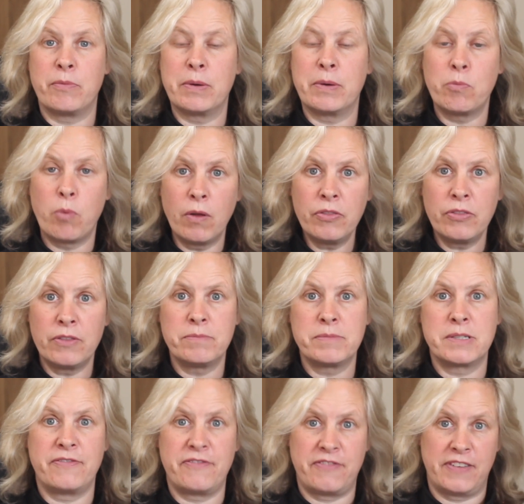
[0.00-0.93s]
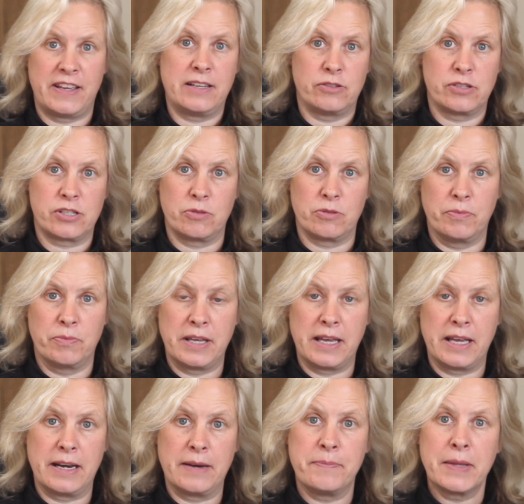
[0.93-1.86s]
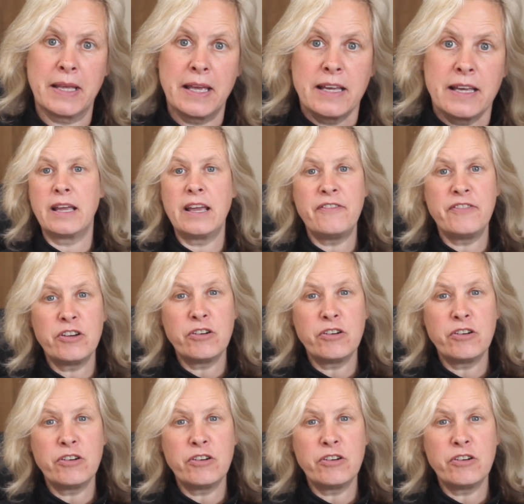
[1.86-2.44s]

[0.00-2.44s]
We want them to feel something. If